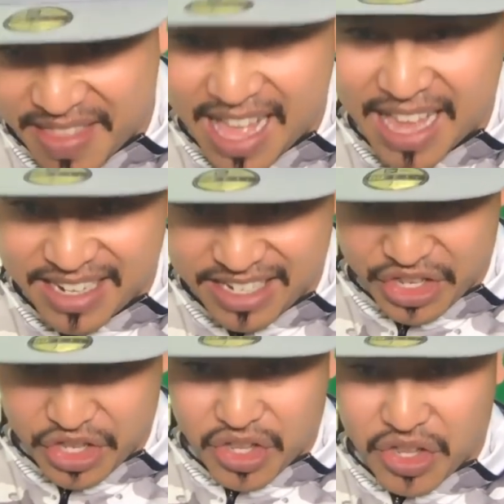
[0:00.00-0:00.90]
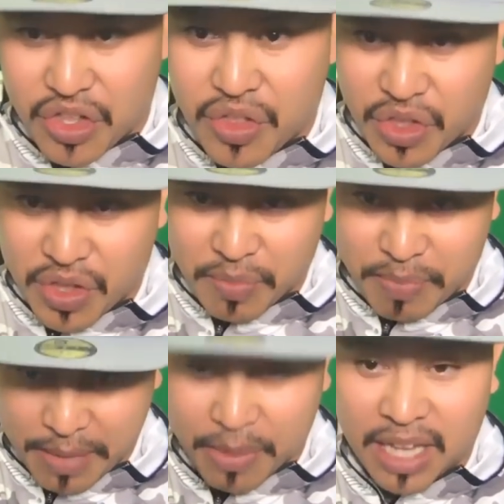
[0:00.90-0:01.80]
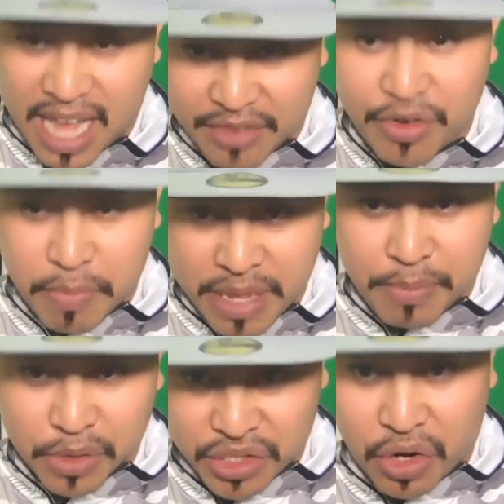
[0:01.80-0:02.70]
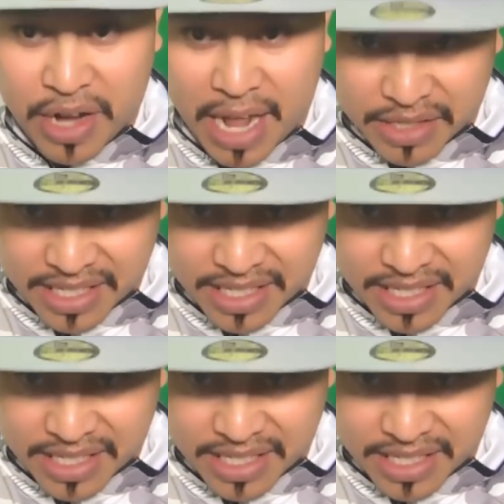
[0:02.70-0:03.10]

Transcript: that? Pe- a lot of your people started out as